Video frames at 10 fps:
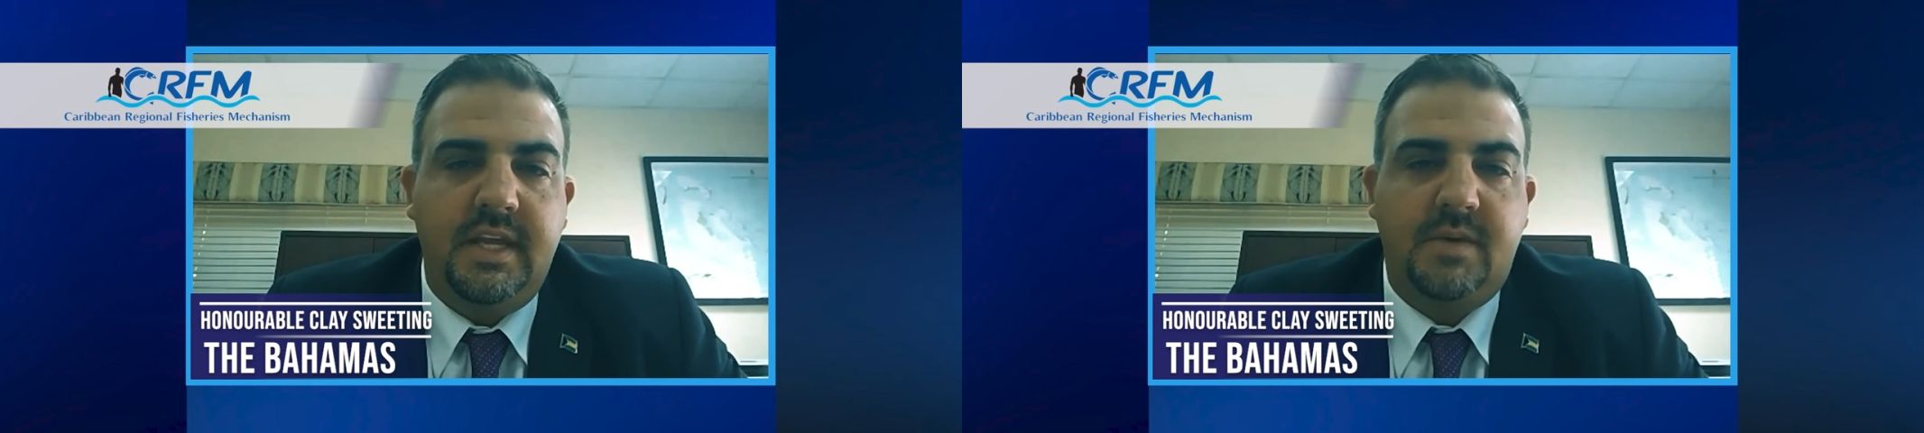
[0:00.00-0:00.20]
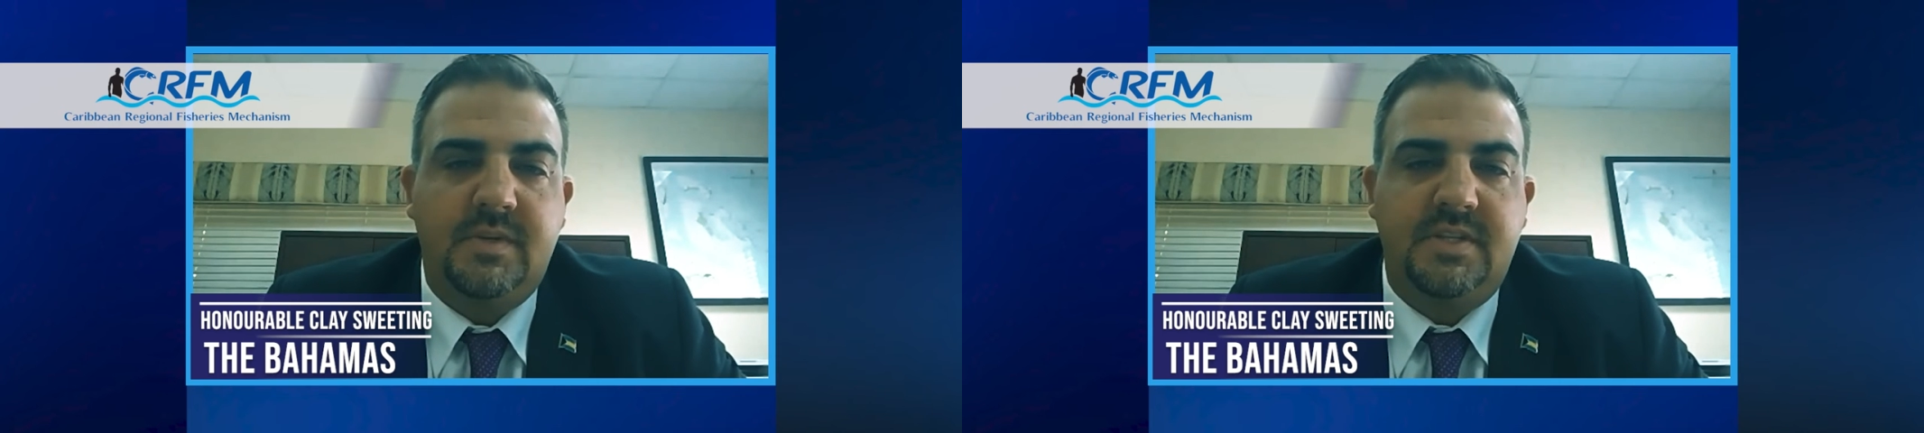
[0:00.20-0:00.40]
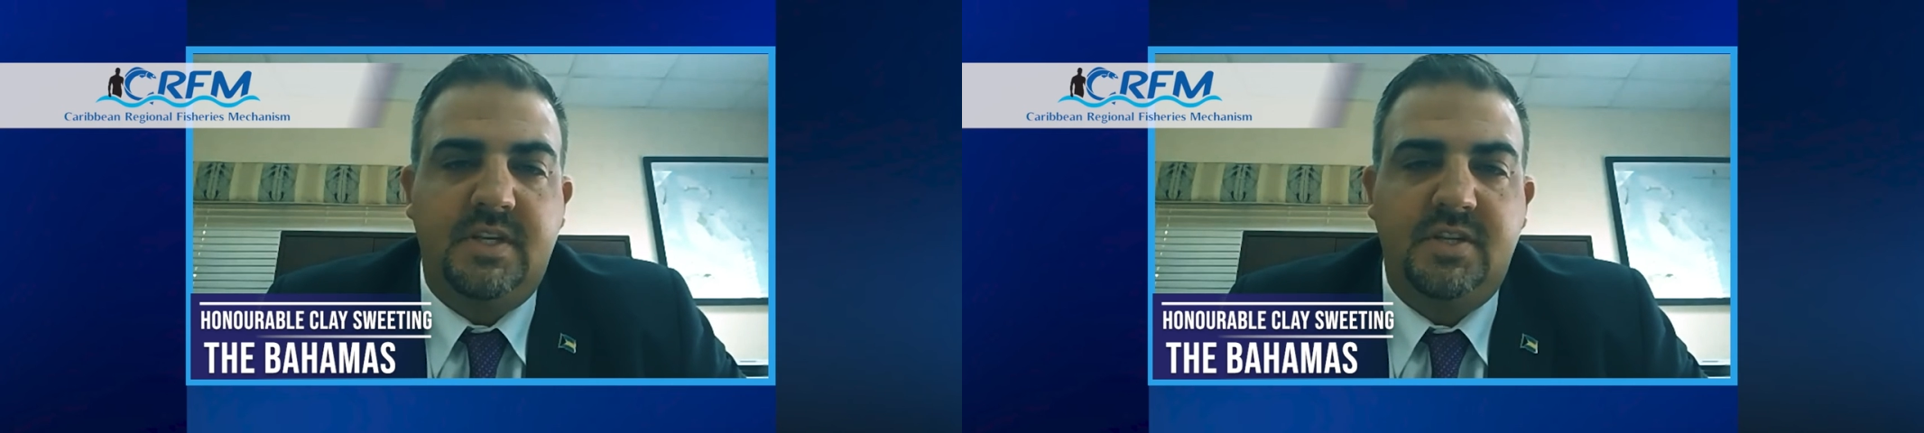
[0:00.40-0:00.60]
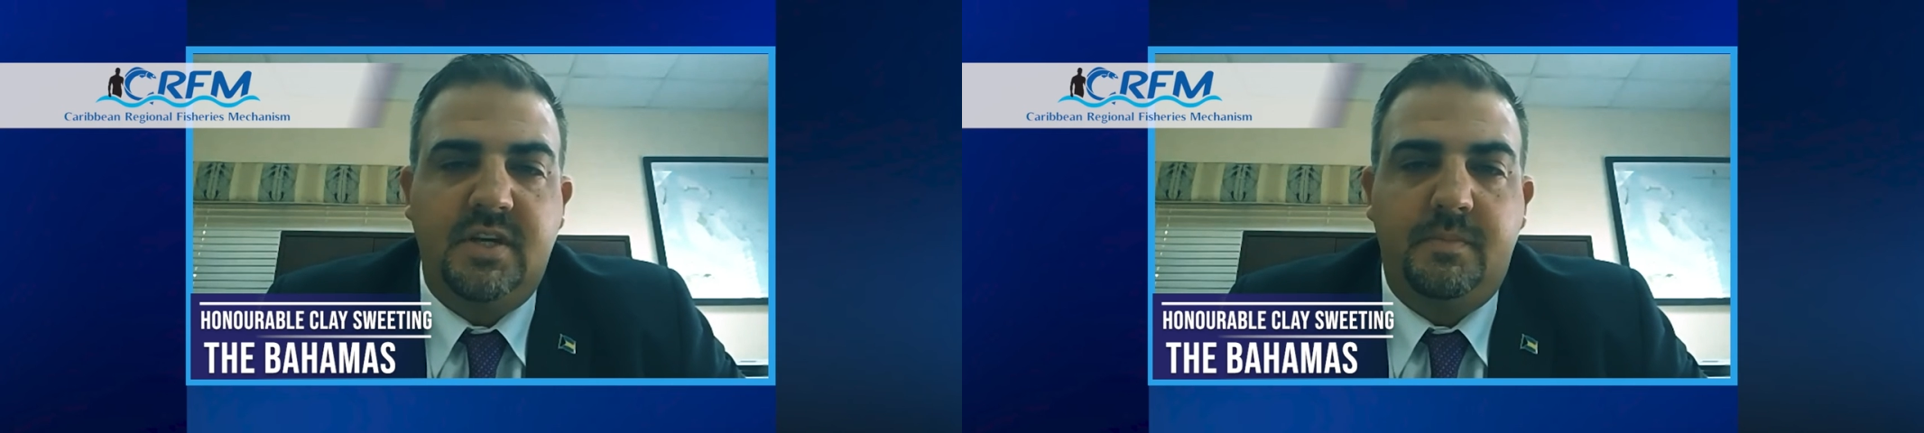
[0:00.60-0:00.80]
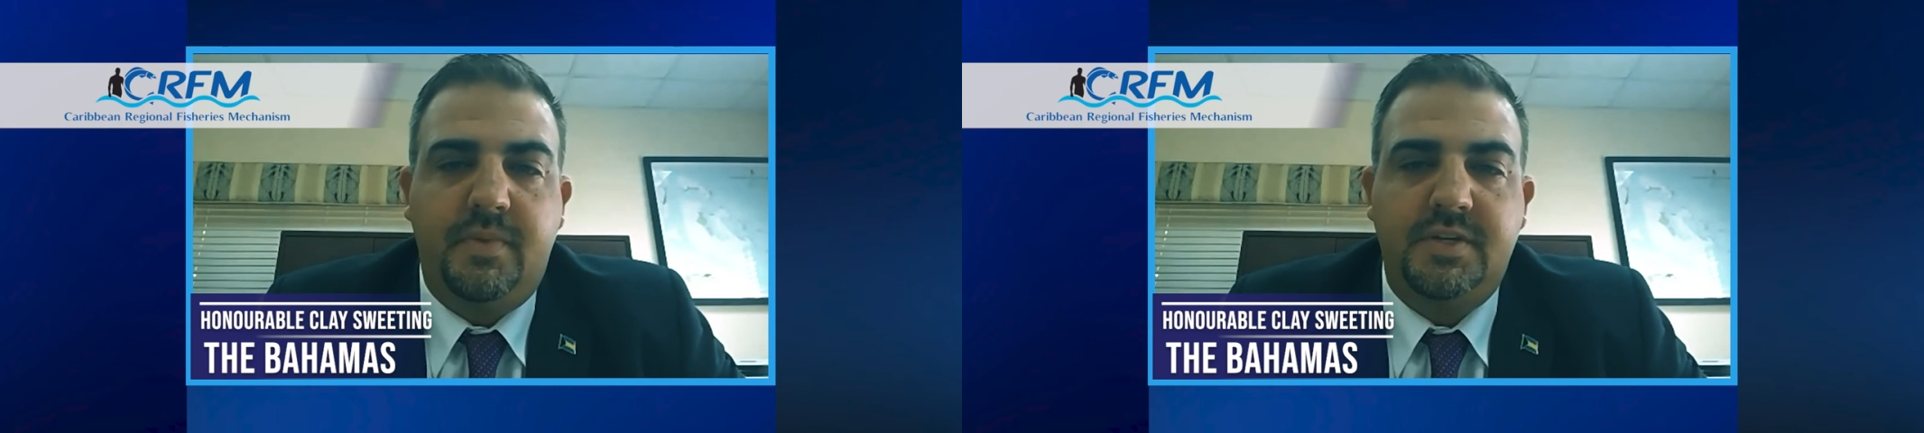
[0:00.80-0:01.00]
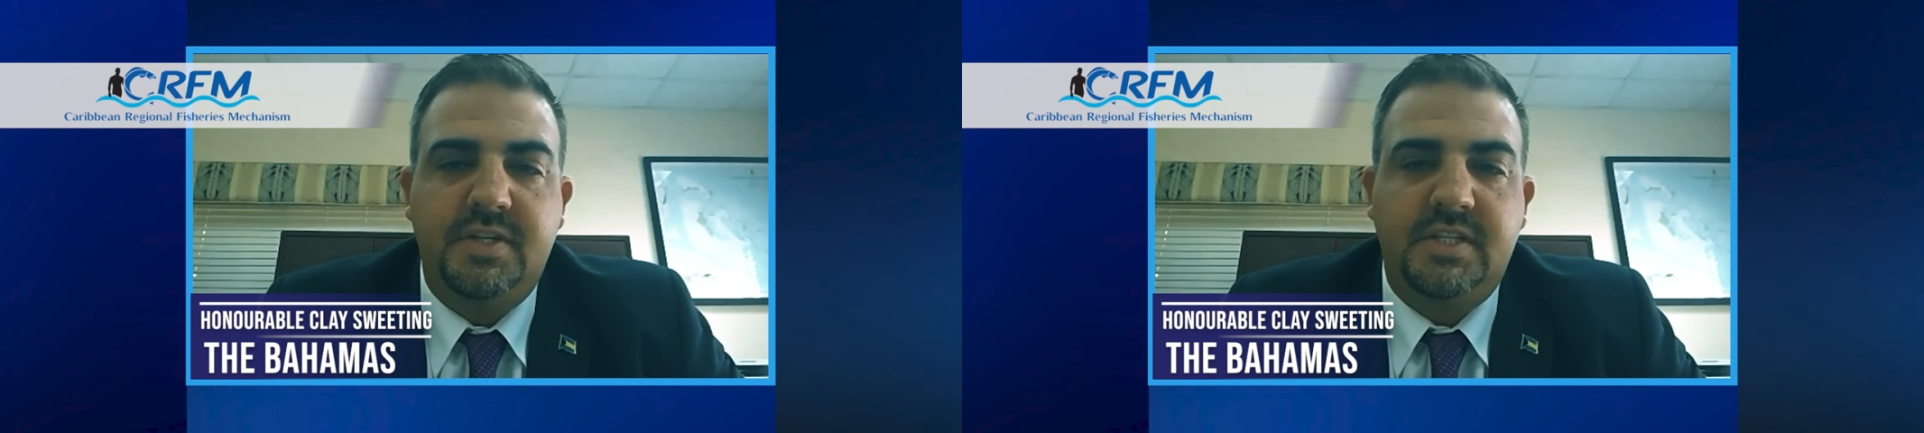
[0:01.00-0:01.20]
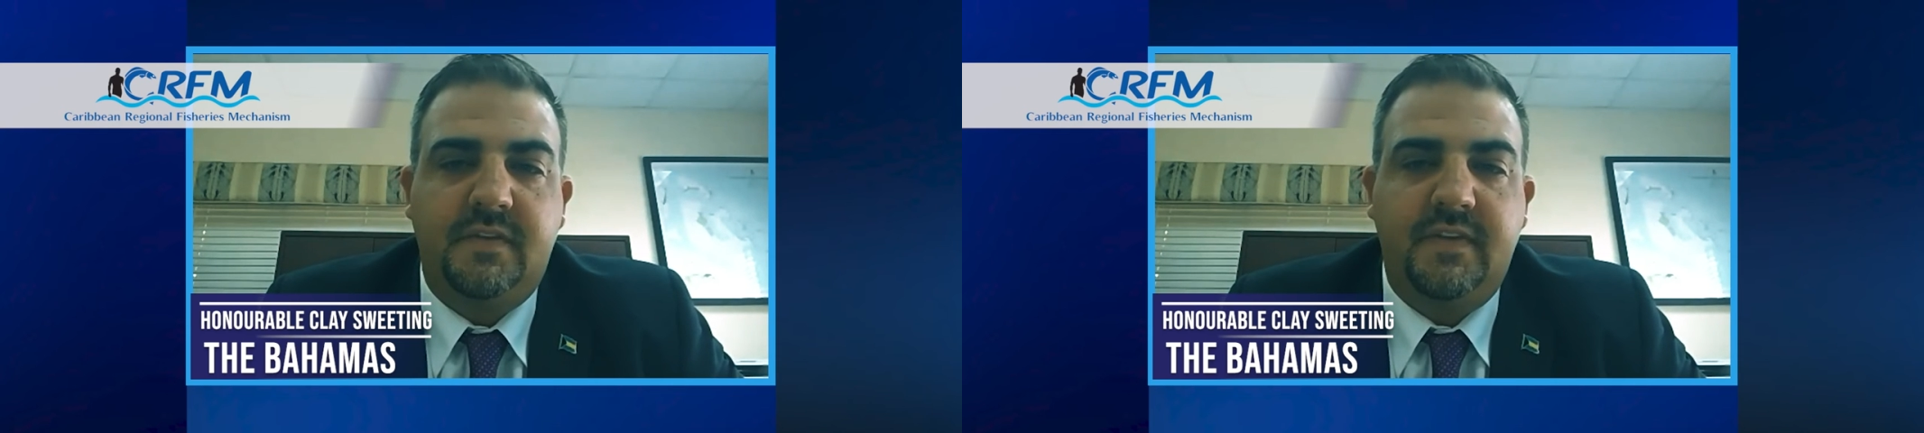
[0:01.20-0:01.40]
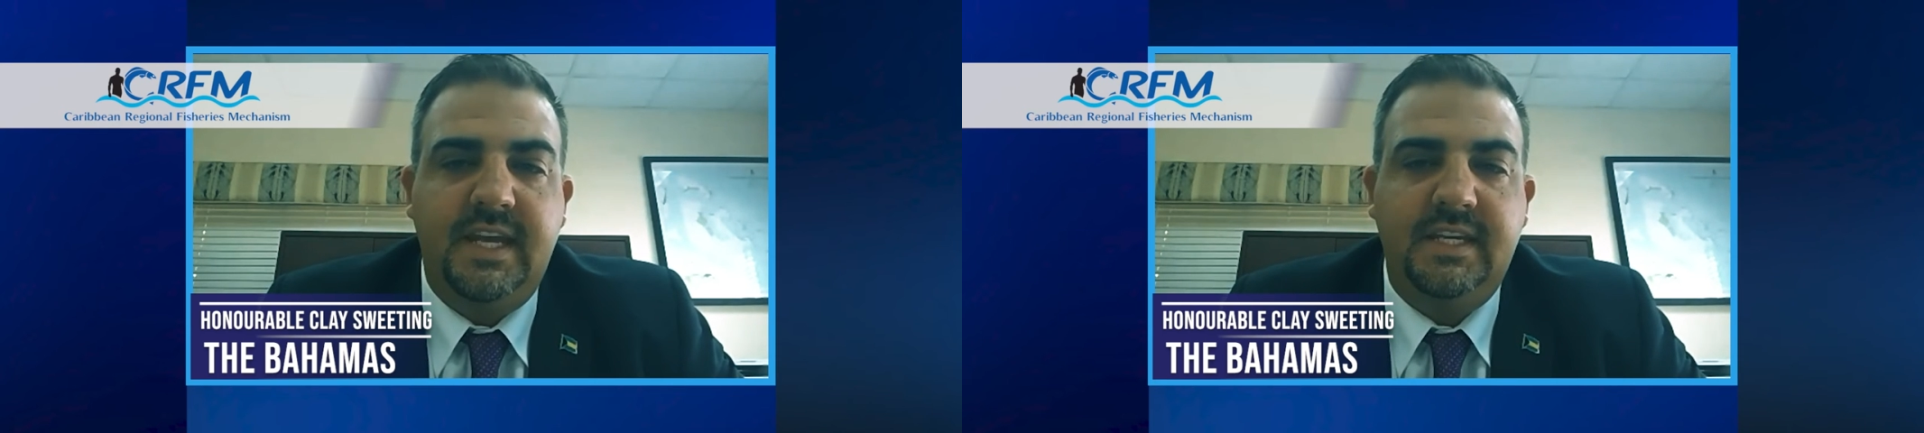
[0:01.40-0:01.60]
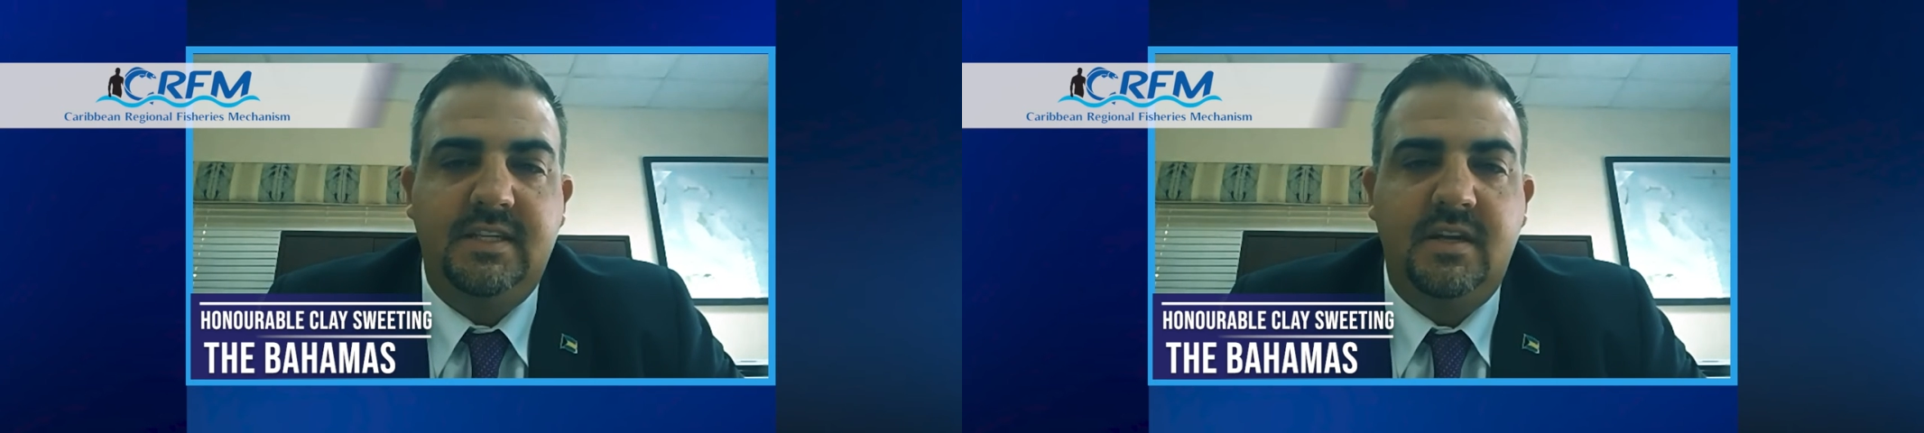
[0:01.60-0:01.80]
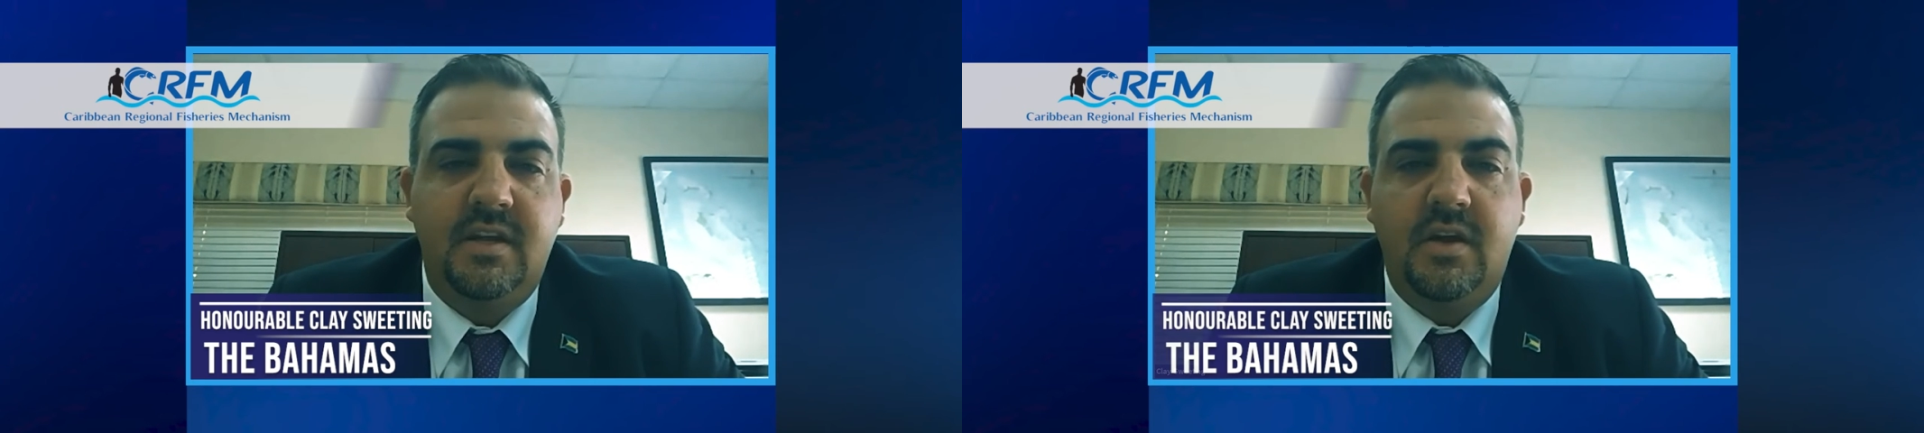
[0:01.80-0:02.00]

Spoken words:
acquisition and purchase of 8